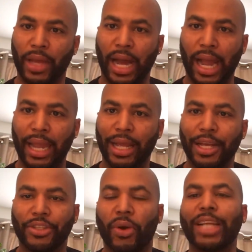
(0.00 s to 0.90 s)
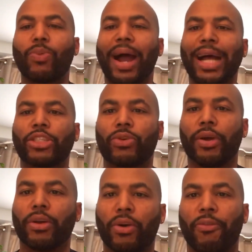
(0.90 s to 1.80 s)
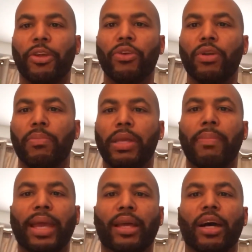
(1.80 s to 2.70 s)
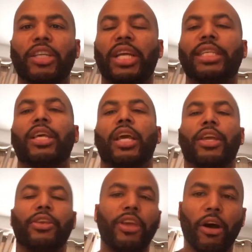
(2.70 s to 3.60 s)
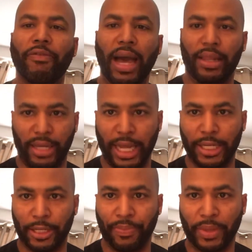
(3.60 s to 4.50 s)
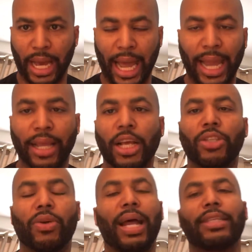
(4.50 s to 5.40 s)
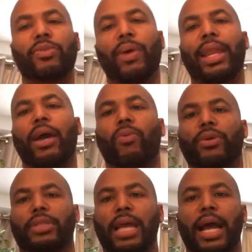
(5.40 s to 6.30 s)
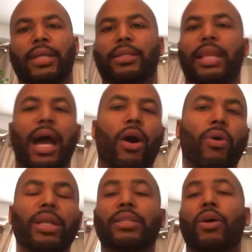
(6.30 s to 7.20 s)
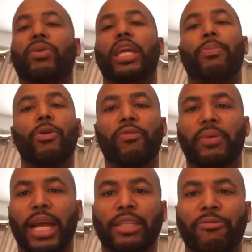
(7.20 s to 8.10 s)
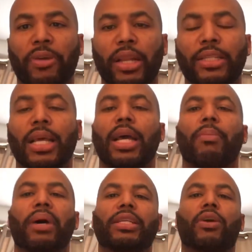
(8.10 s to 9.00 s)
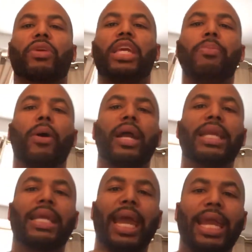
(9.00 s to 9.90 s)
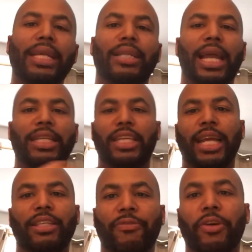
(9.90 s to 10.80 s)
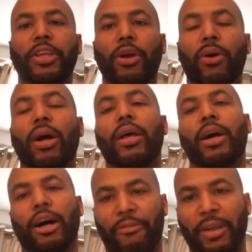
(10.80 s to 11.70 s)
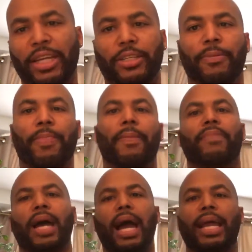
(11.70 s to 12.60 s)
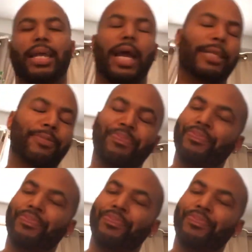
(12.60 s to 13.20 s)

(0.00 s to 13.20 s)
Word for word: All right. So that's why it's critical for you to be making her chase your validation. All right. So that's the way that works, guys. Not only is it going to keep you from catching feelings, but it's going to keep her engaged and chasing for your affection. All right, guys.